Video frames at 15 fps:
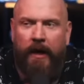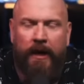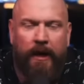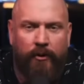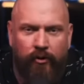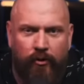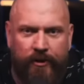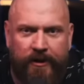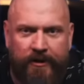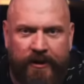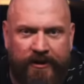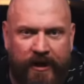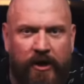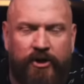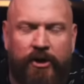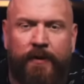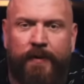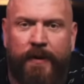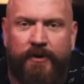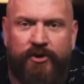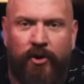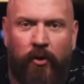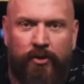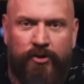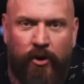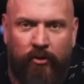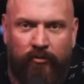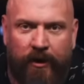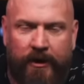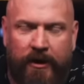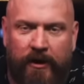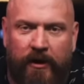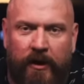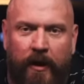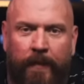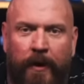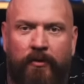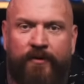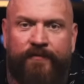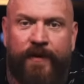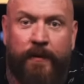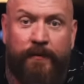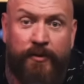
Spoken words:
And I know that there's actually been talks already about a fight